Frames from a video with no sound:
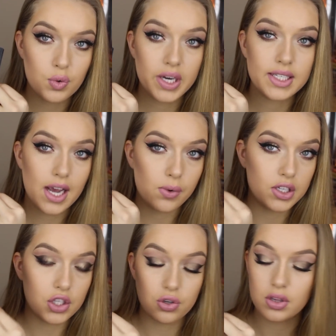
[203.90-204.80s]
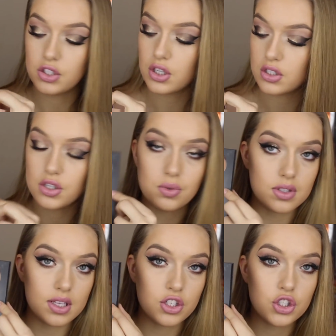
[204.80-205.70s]
right now I generally just use
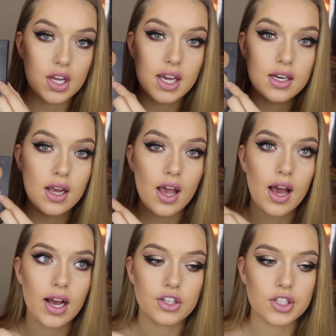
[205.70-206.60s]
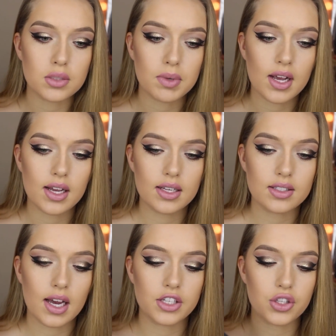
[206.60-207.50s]
this shade, just
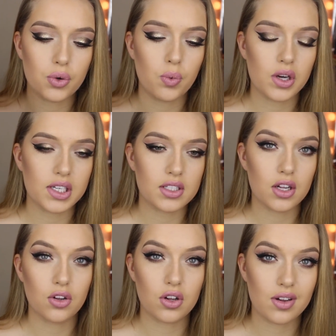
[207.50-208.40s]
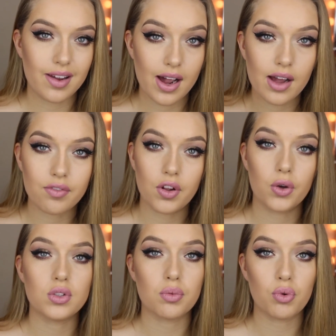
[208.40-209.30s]
because I don't want it to look like I have
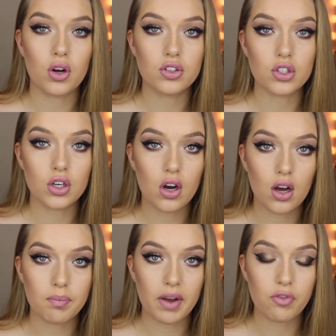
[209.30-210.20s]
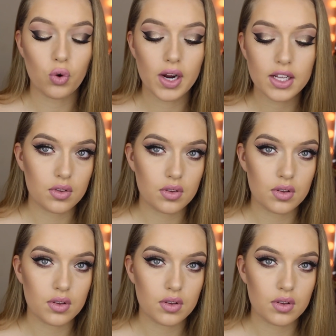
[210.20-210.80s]
loads of bronzer on my forehead.